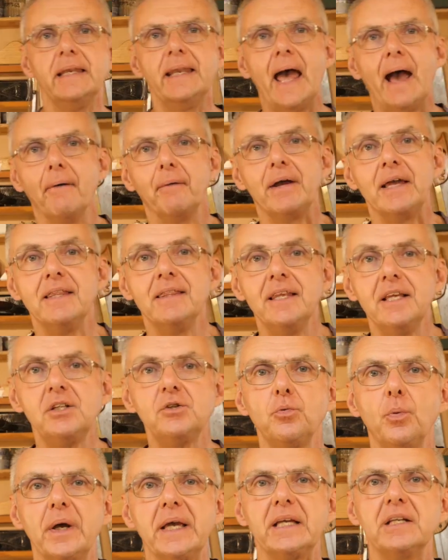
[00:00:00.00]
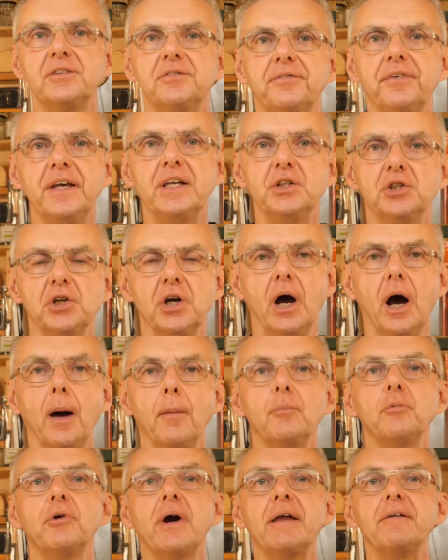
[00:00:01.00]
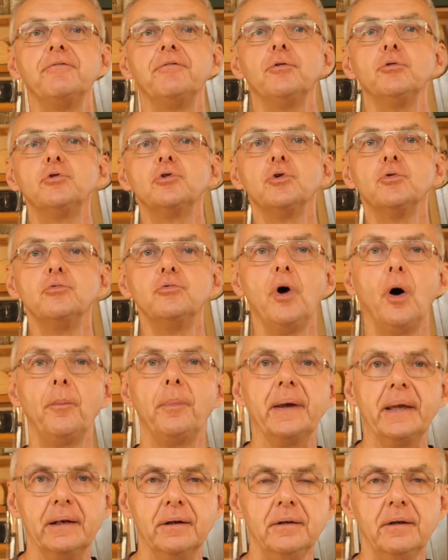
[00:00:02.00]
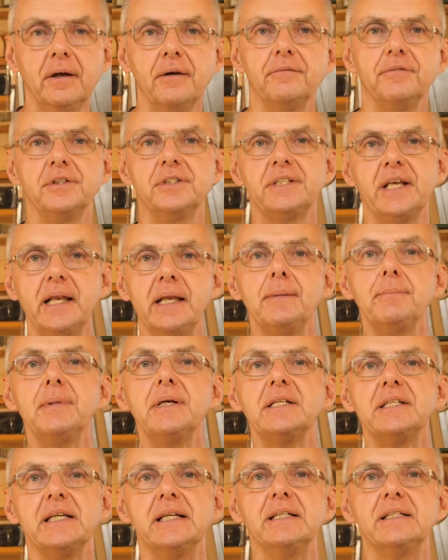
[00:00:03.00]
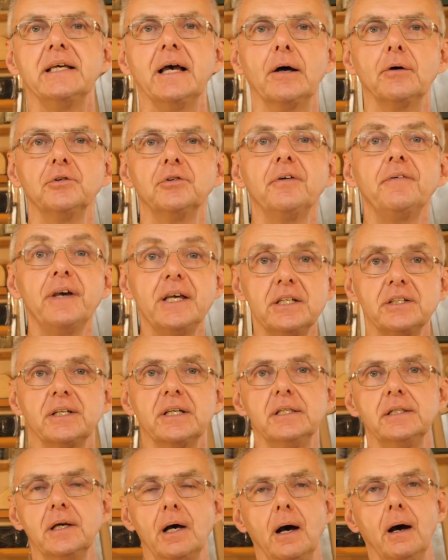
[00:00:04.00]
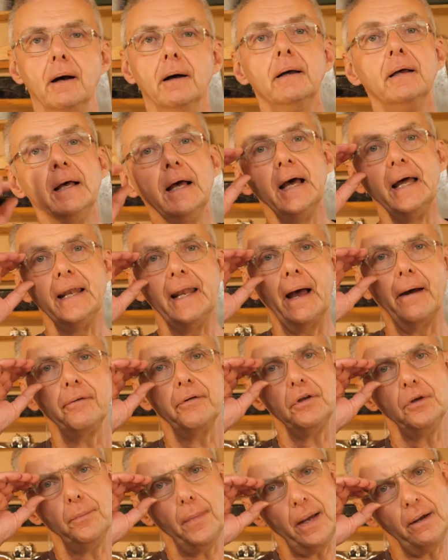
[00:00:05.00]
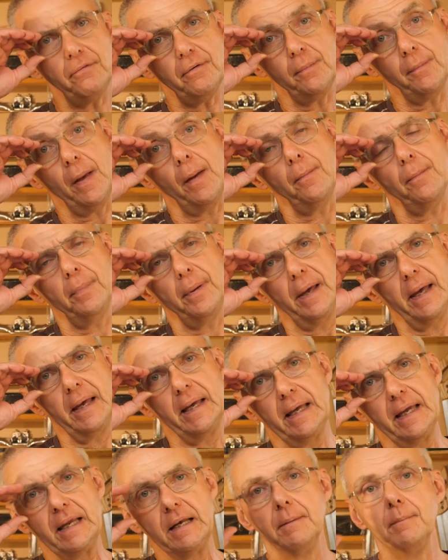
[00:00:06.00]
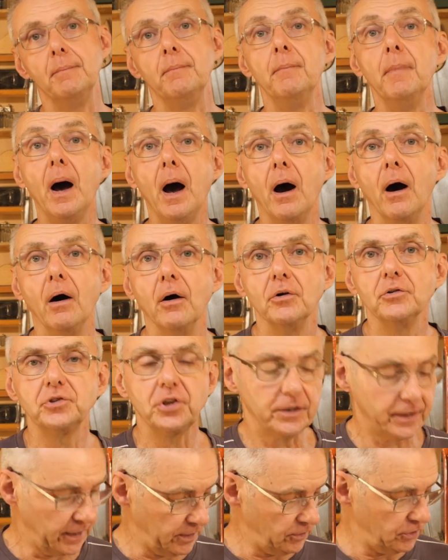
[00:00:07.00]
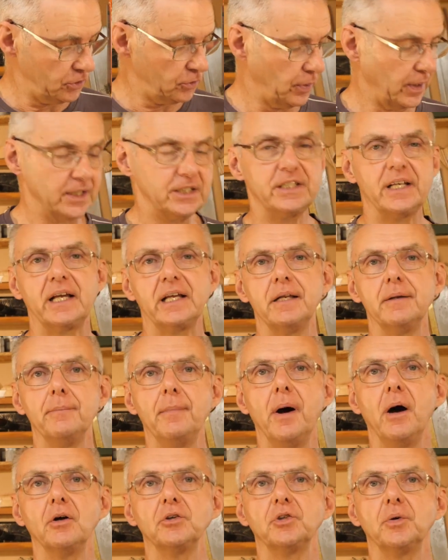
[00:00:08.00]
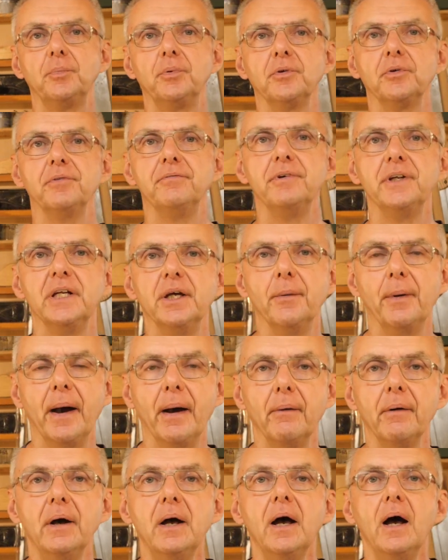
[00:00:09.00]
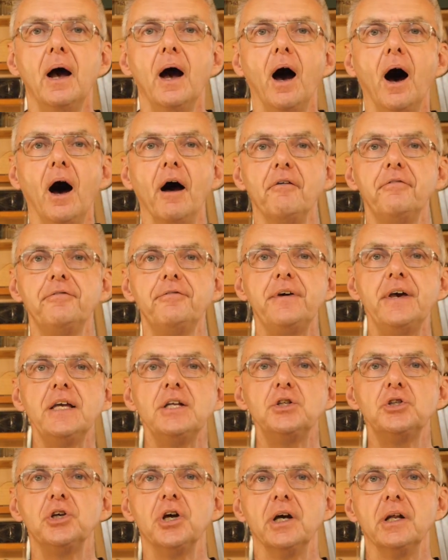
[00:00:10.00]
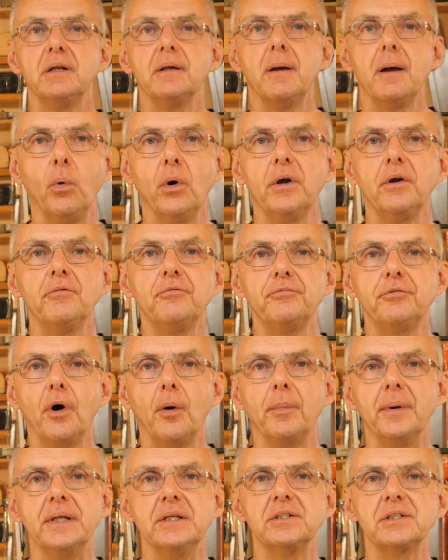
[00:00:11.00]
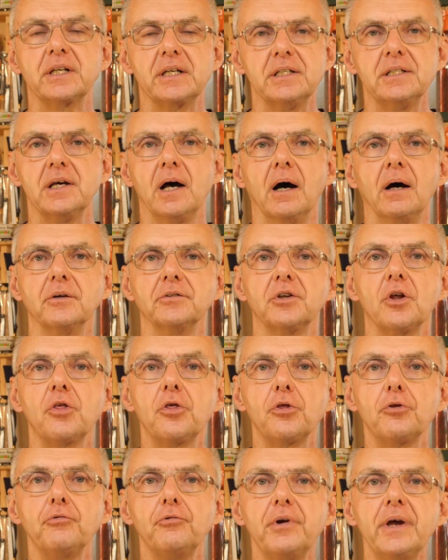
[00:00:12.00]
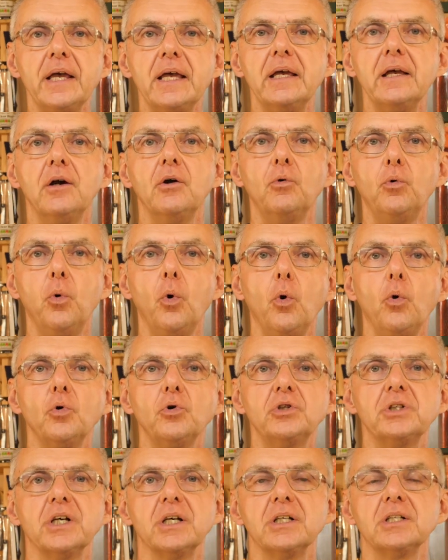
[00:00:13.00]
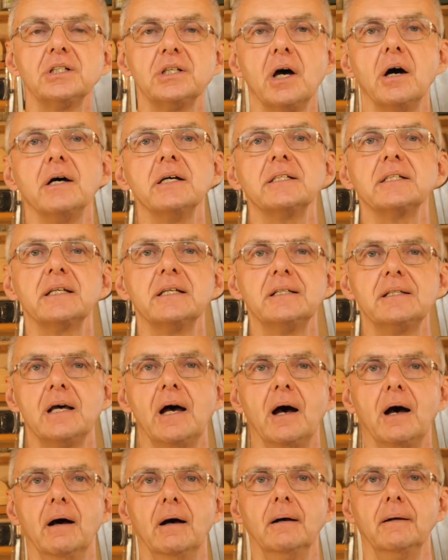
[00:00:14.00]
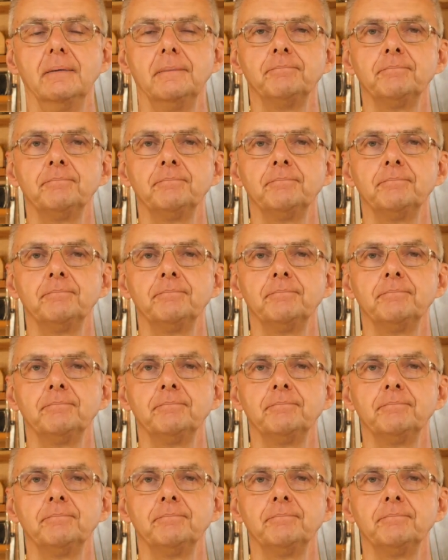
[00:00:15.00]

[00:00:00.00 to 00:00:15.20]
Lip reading: Now, in this week's feature, I'm grateful to Robin for sending me details of his guitar. Now, you may remember in March, I think it was the 22nd of March, I put the video out, I featured one of Robin's guitars, a 3/4 size guitar.